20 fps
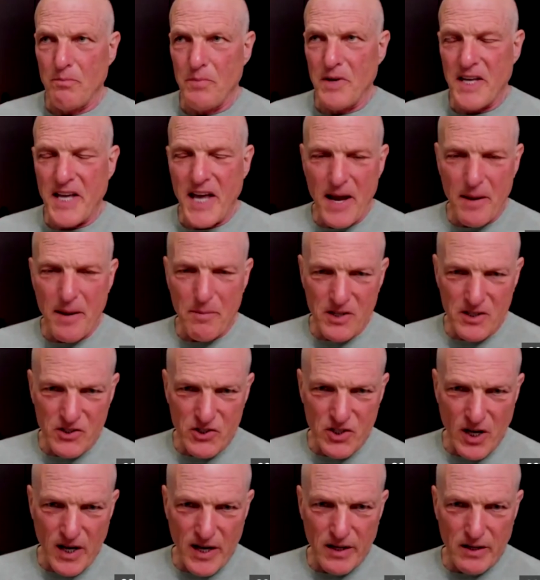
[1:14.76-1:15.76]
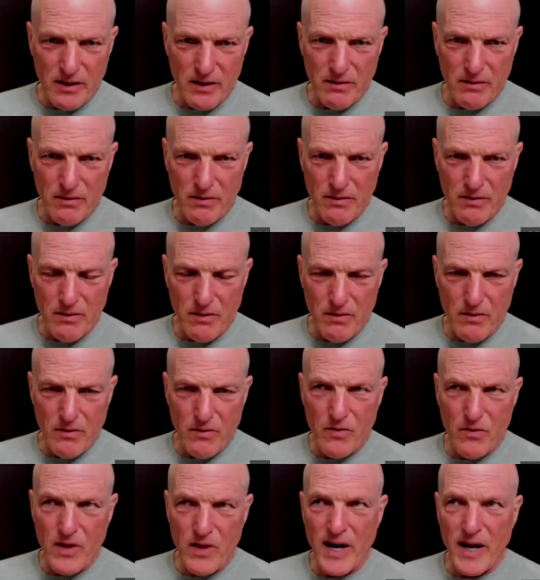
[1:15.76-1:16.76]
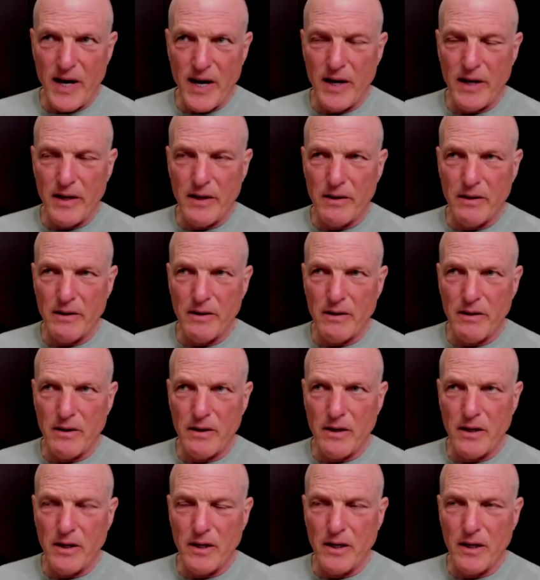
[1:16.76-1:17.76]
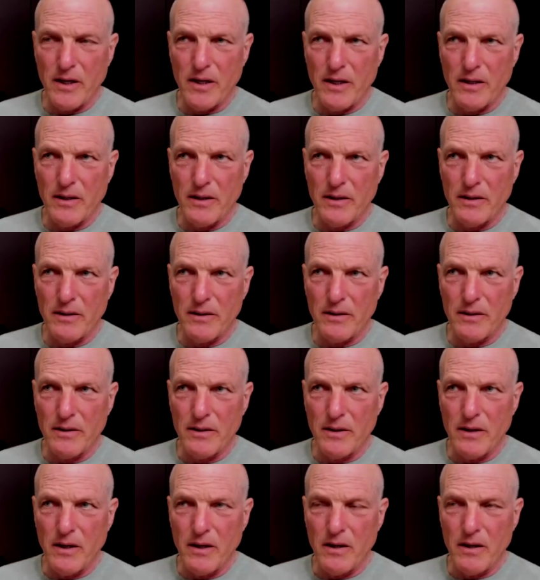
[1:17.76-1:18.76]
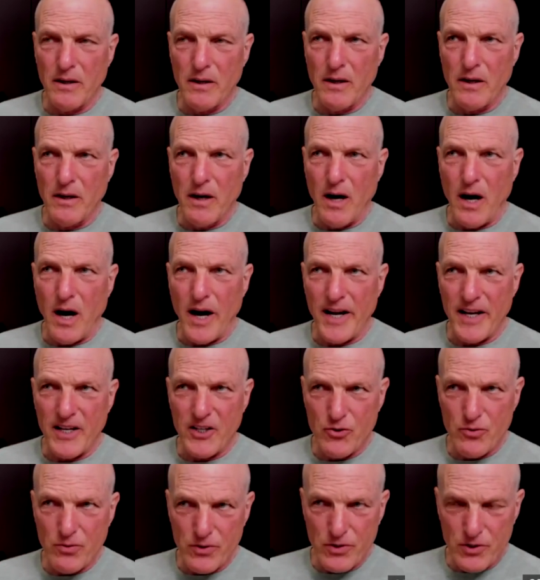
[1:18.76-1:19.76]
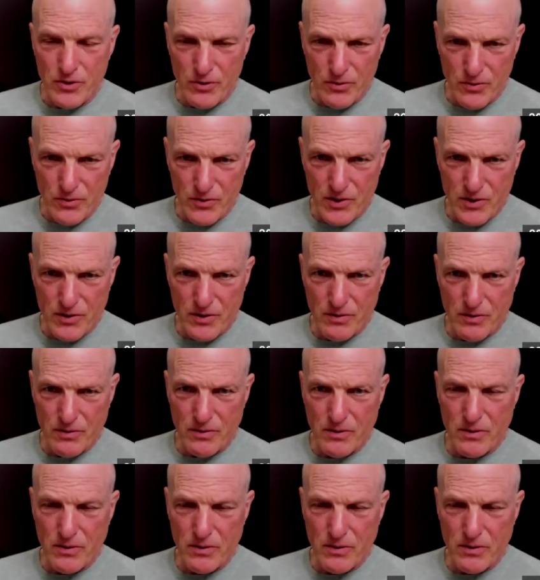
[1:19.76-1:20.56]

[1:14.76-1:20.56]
became the site that uh, I introduced.